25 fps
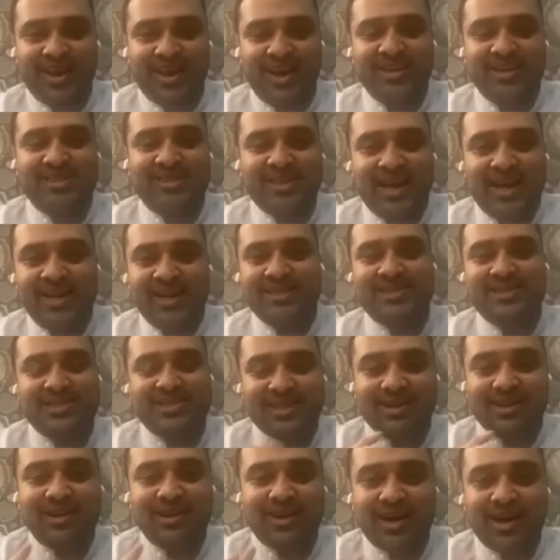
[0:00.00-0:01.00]
And science
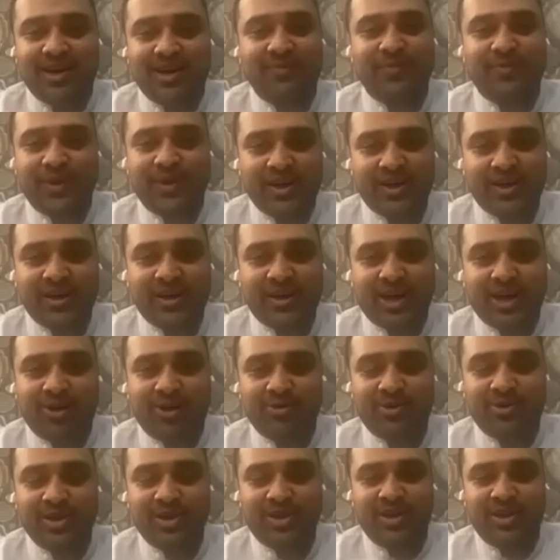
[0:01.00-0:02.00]
still can't figure it
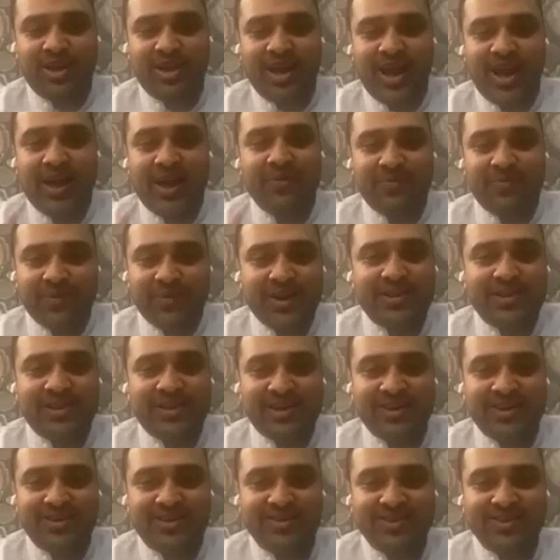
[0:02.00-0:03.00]
out,
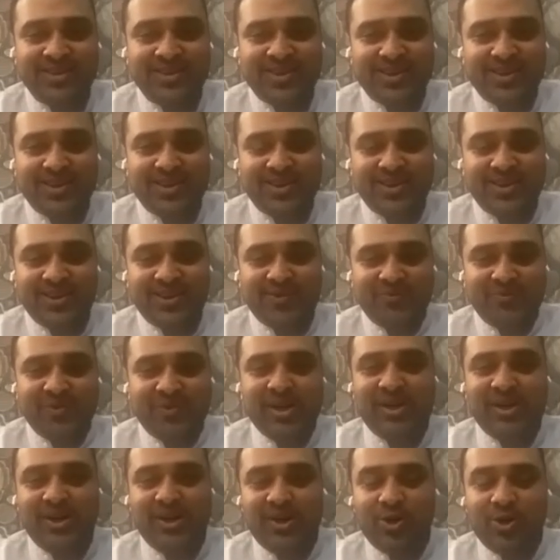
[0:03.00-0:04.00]
everything.
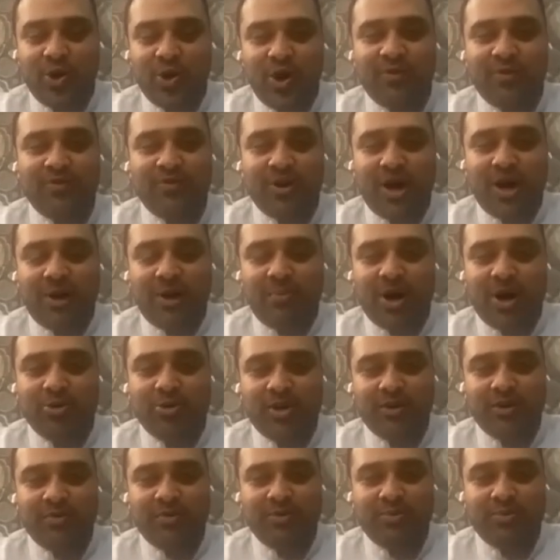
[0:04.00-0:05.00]
We know about
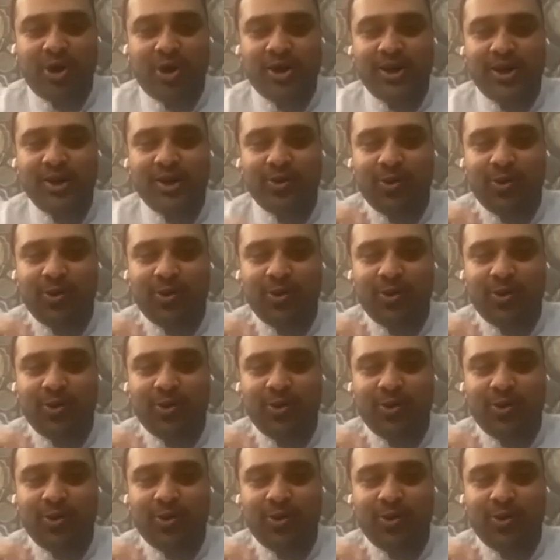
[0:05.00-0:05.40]
our body